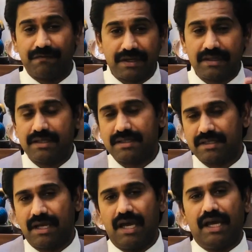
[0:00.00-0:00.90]
For
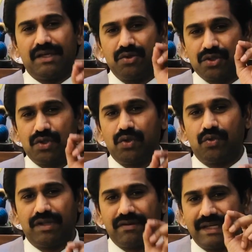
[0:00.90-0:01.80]
this, you should
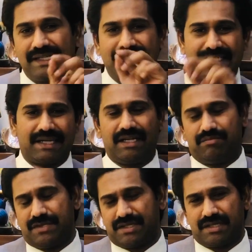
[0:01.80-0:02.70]
know the realistic
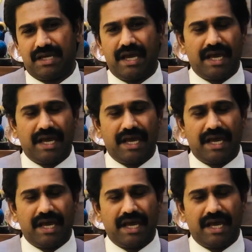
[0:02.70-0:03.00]
numbers.